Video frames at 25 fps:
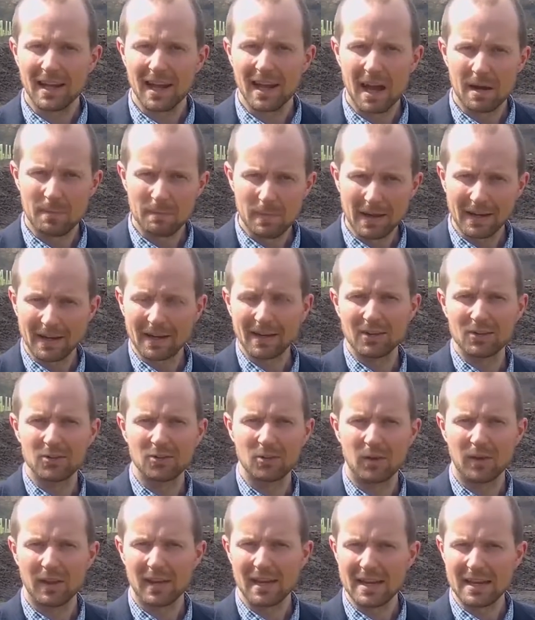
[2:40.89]
and making
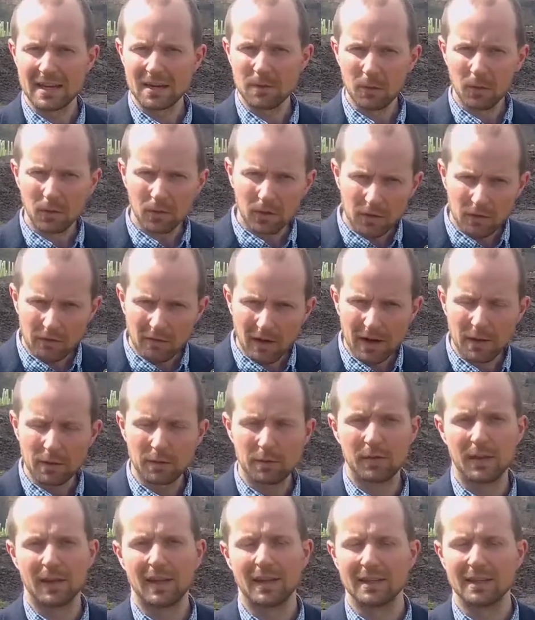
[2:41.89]
sure that you do all of the right
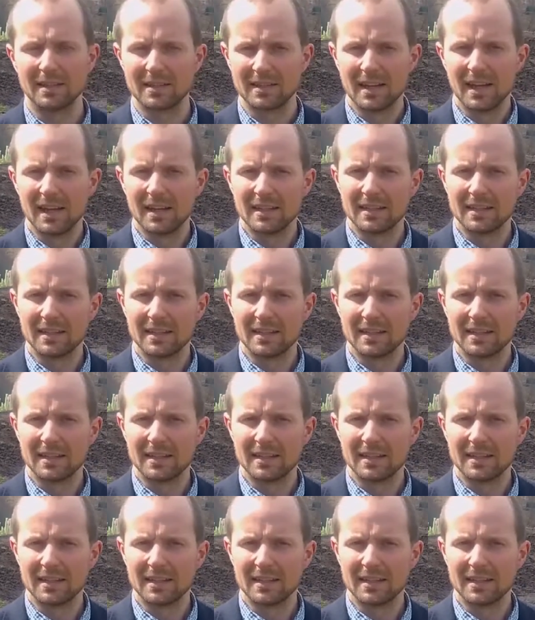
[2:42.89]
things